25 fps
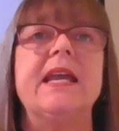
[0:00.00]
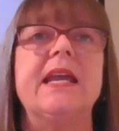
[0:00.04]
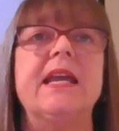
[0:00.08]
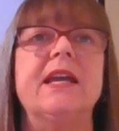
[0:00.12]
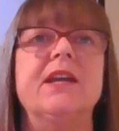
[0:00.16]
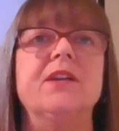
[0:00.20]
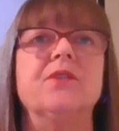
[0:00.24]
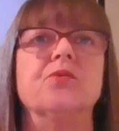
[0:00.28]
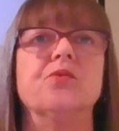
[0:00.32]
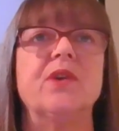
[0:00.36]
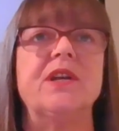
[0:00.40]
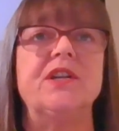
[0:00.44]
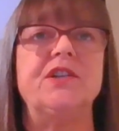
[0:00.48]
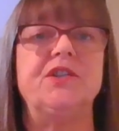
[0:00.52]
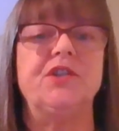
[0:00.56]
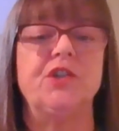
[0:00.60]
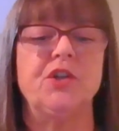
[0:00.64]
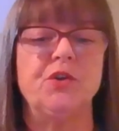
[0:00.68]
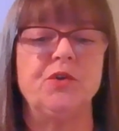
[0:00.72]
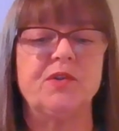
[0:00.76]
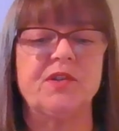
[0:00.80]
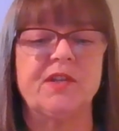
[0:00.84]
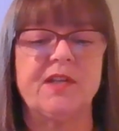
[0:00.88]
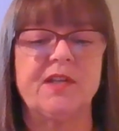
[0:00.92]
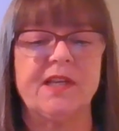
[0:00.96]
It
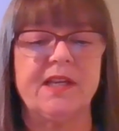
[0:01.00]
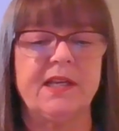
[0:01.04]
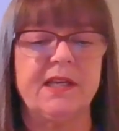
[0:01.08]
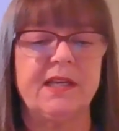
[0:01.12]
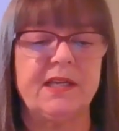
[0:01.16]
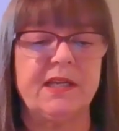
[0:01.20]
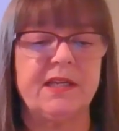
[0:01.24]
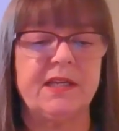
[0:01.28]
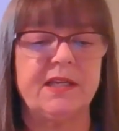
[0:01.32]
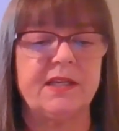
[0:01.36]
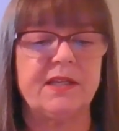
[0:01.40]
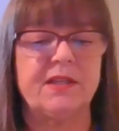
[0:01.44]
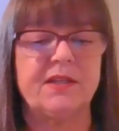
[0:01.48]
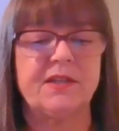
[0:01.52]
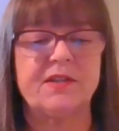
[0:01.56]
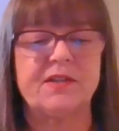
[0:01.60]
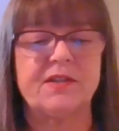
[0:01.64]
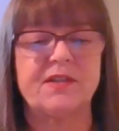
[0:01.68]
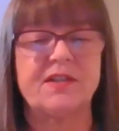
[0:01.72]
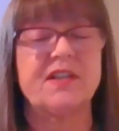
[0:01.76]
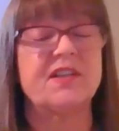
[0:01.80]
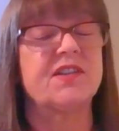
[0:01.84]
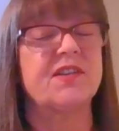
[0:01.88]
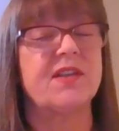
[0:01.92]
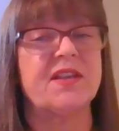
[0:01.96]
reduces
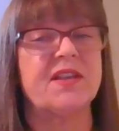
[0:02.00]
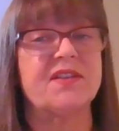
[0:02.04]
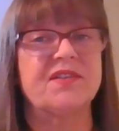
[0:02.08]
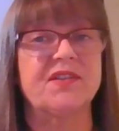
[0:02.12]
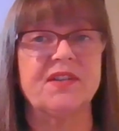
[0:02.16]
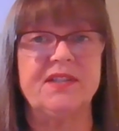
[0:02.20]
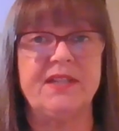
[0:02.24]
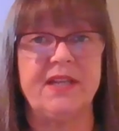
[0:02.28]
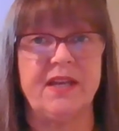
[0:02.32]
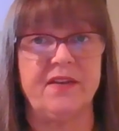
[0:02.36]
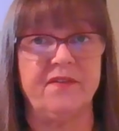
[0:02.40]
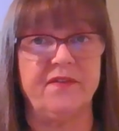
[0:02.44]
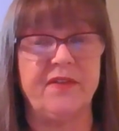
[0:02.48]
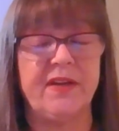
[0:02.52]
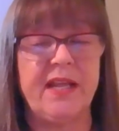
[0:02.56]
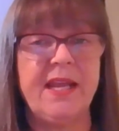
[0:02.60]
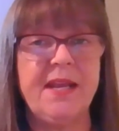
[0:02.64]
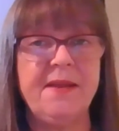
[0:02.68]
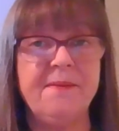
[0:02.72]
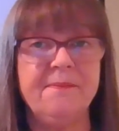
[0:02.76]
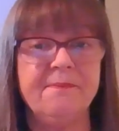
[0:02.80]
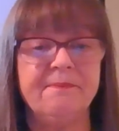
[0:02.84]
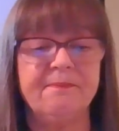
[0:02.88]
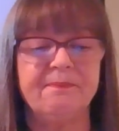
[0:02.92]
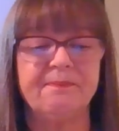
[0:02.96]

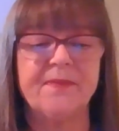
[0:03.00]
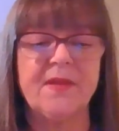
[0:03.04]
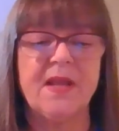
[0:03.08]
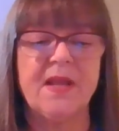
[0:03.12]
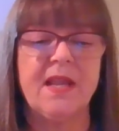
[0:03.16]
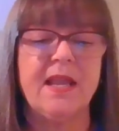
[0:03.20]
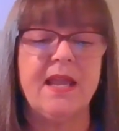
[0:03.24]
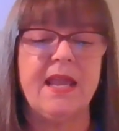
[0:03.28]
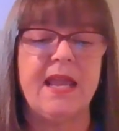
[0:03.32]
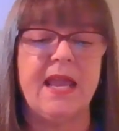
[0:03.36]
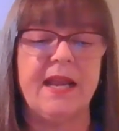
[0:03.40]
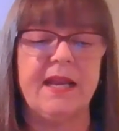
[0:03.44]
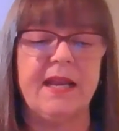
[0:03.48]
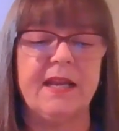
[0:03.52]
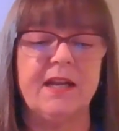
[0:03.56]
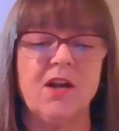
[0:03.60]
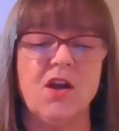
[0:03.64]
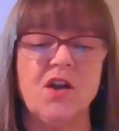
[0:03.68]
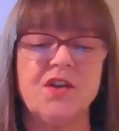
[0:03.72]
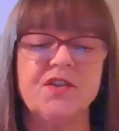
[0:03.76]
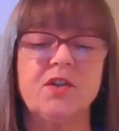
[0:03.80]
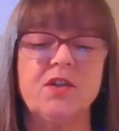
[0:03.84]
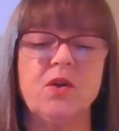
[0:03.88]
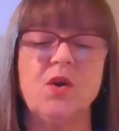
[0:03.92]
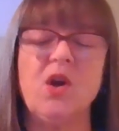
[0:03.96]
sensitivity, and it
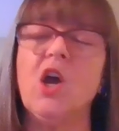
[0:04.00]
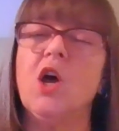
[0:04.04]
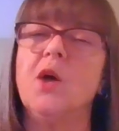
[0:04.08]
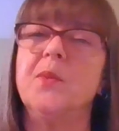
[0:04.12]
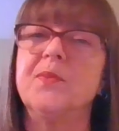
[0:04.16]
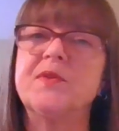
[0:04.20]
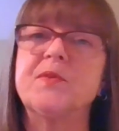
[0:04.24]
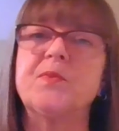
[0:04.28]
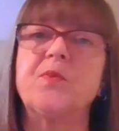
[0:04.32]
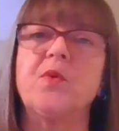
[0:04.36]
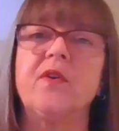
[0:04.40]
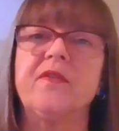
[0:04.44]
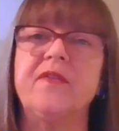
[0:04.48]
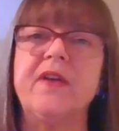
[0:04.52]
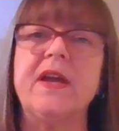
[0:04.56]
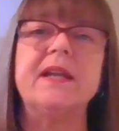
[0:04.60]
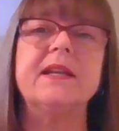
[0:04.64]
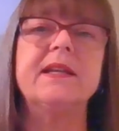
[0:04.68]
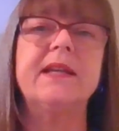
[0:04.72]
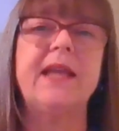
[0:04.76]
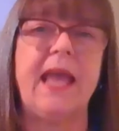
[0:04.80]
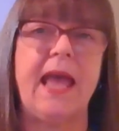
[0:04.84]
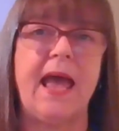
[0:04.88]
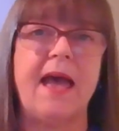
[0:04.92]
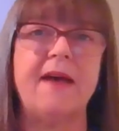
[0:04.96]
also helps
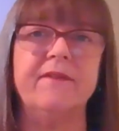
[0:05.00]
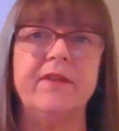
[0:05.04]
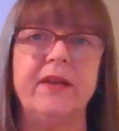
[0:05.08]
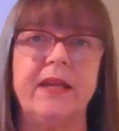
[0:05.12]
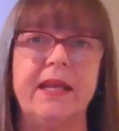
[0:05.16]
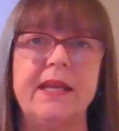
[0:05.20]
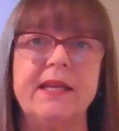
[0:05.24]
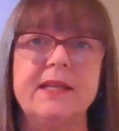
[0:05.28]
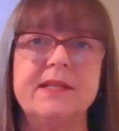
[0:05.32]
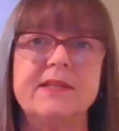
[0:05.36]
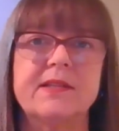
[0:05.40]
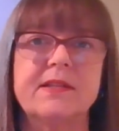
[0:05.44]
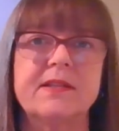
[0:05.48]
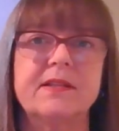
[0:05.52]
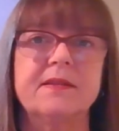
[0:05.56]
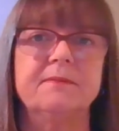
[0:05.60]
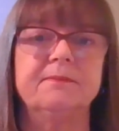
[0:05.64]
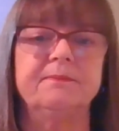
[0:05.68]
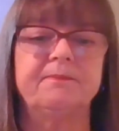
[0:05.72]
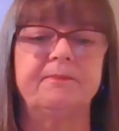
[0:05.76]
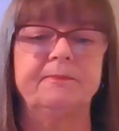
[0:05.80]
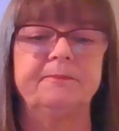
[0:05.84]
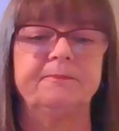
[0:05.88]
prevent cavities.